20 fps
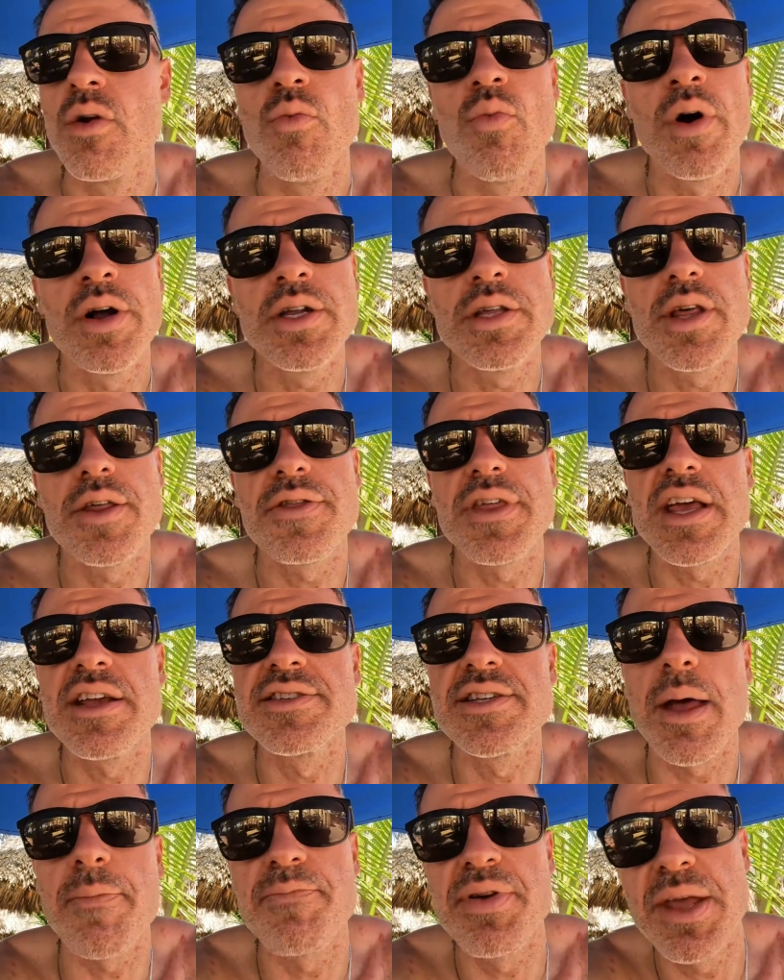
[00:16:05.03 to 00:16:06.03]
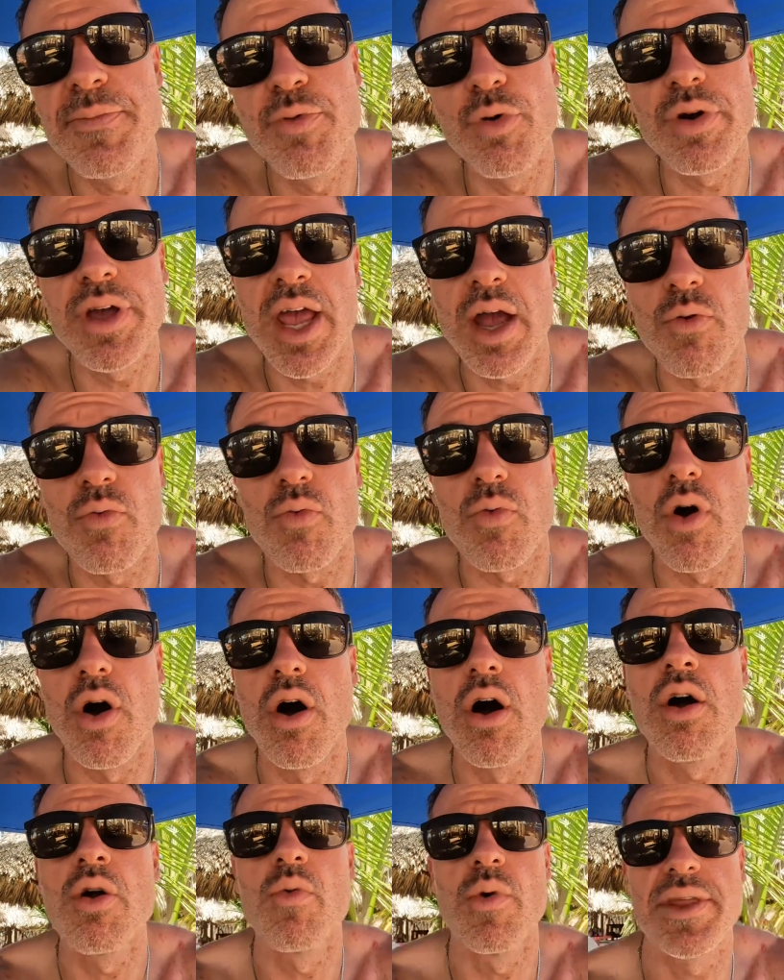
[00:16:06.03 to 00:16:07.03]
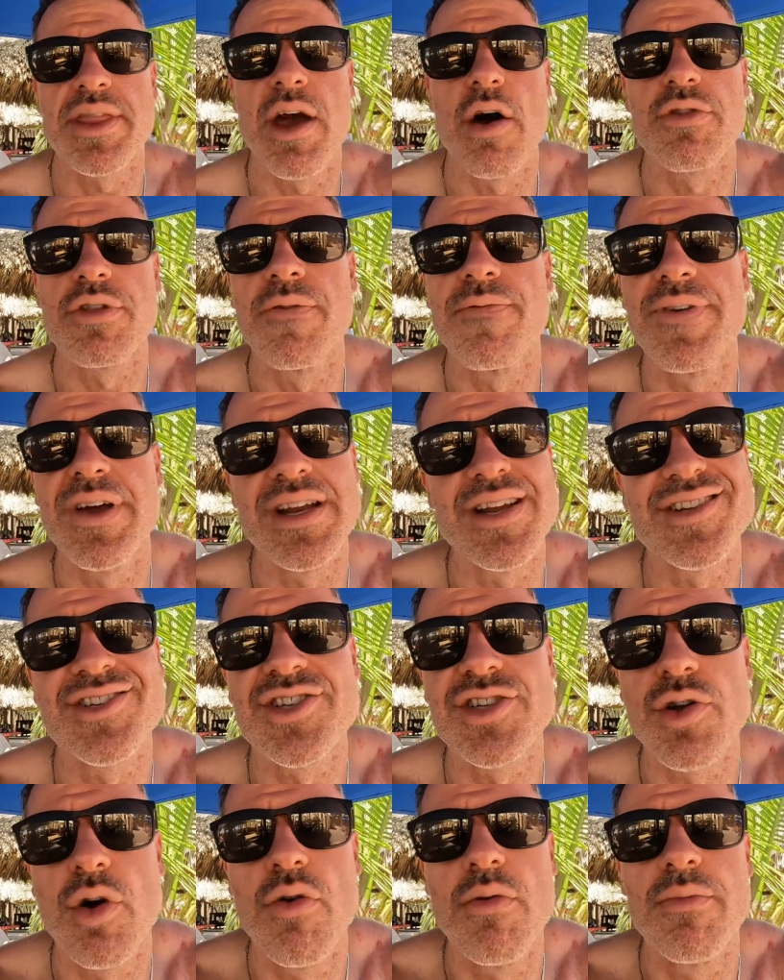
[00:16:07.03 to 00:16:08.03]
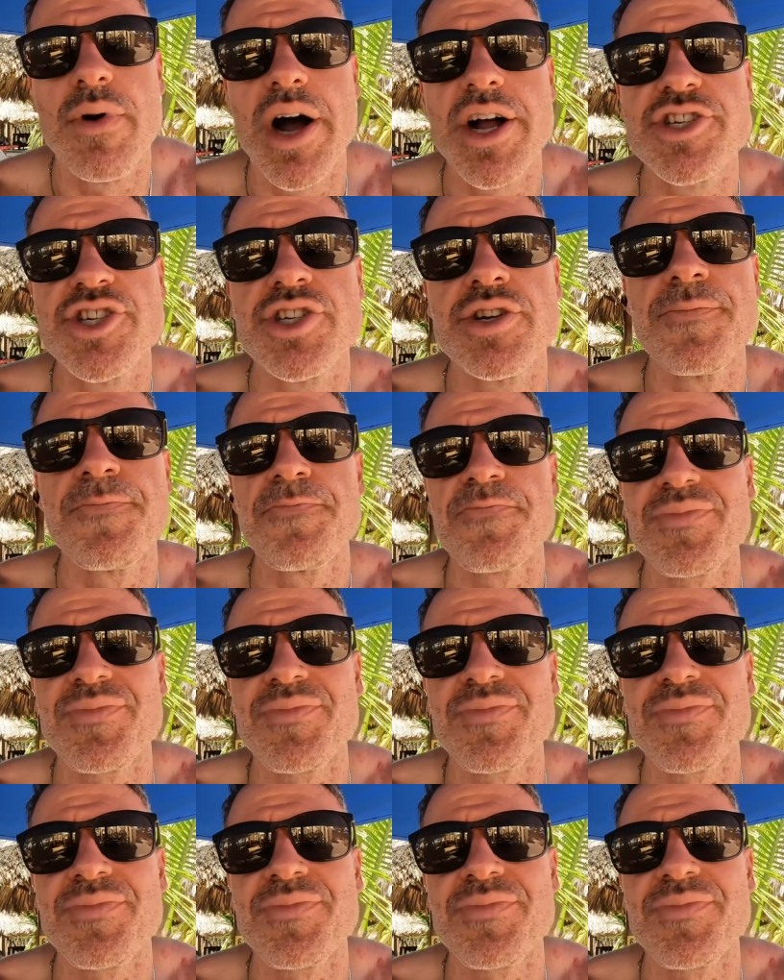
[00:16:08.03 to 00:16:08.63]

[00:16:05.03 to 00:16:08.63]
one of the things that people get wrong with health and fitness so much